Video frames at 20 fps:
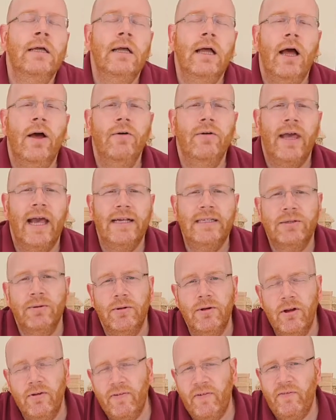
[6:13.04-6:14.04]
Okay, so
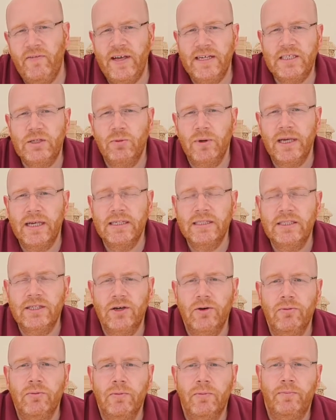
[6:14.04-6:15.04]
another feature we can
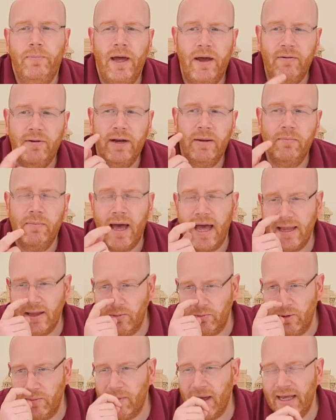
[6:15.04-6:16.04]
do, bearing in mind
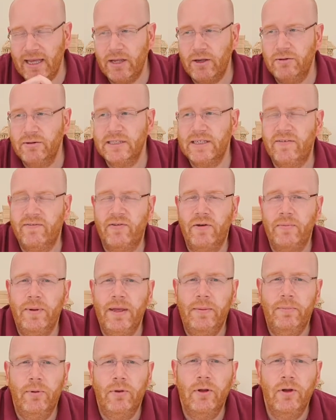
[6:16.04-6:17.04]
that we might use it for
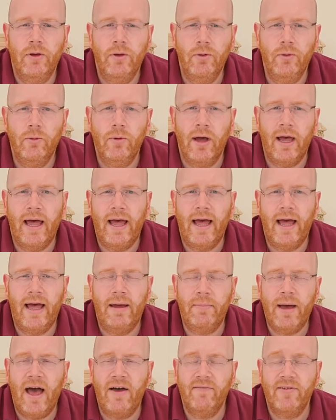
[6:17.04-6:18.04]
people who
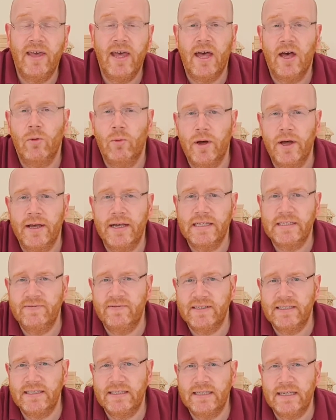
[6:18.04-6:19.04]
have care workers
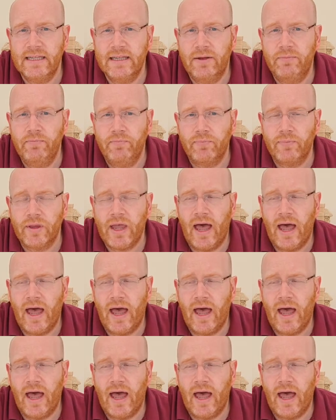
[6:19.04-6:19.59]
visiting them,